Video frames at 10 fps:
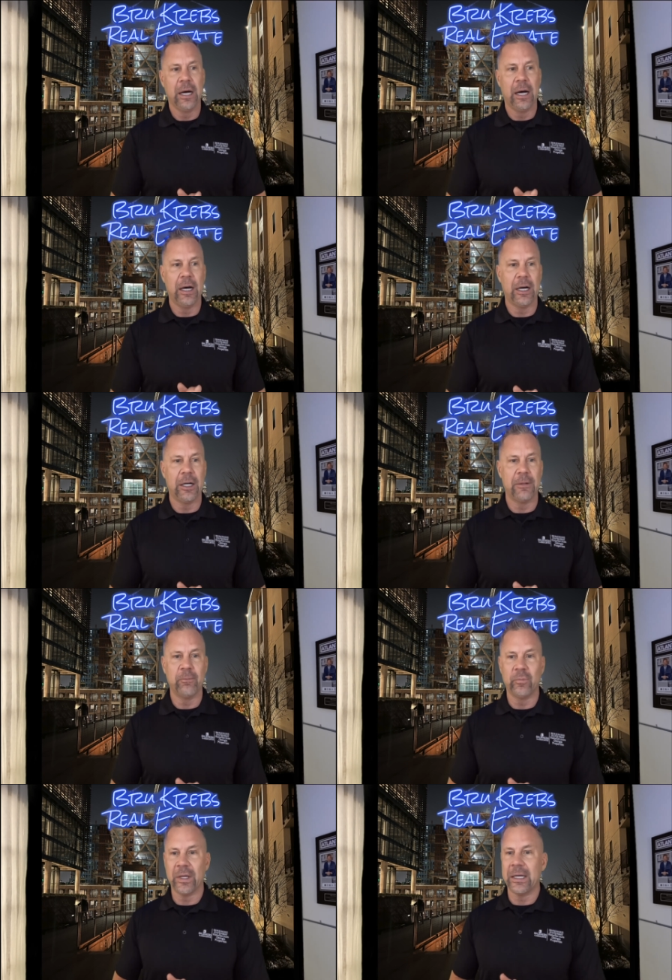
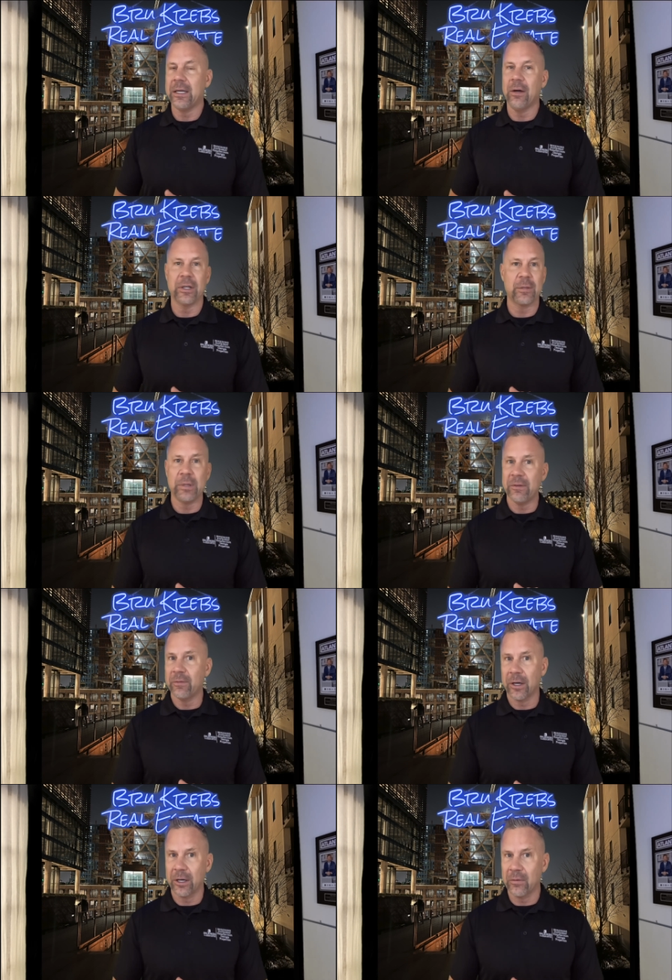Um, and I know it can be
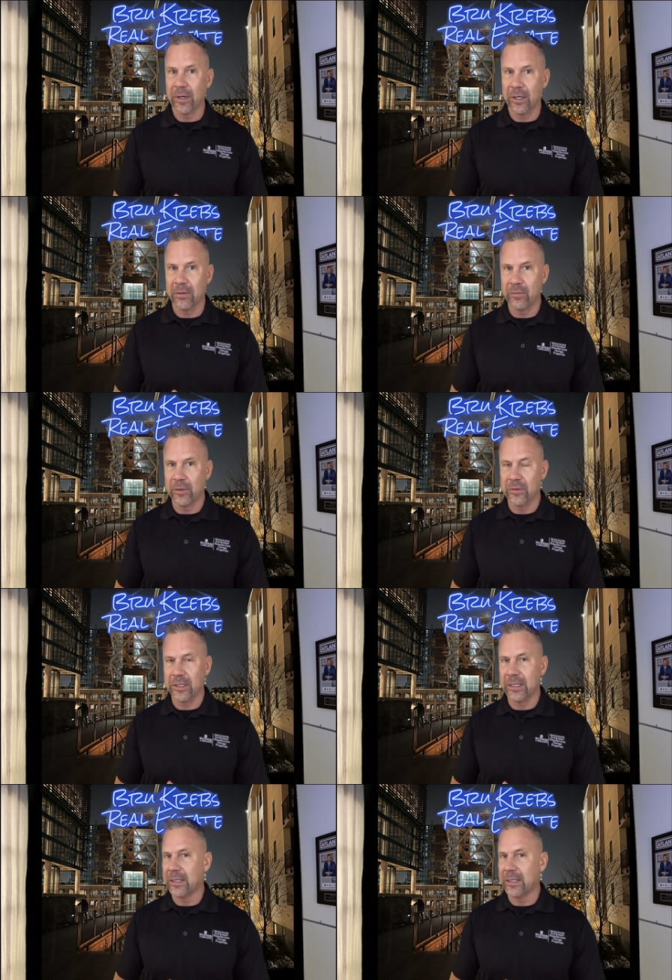very, very confusing.